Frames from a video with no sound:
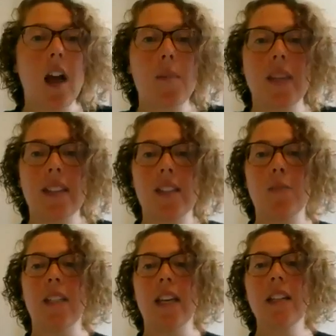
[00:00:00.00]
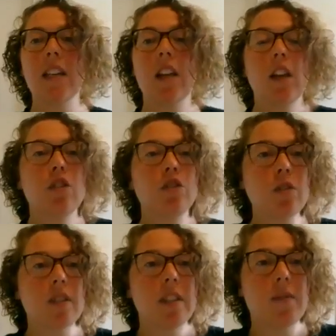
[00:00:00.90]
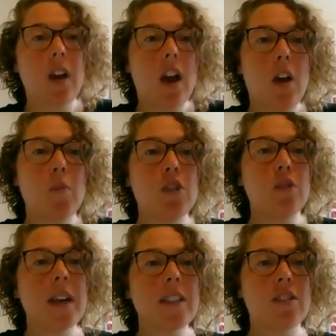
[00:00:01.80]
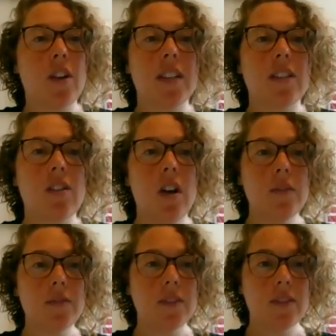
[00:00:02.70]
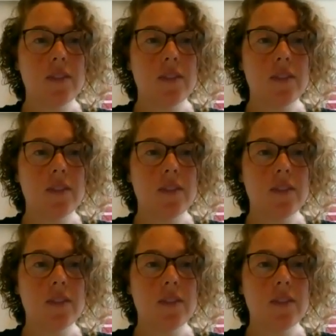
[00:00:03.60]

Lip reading: let's begin. Joseph, would you mind starting us off?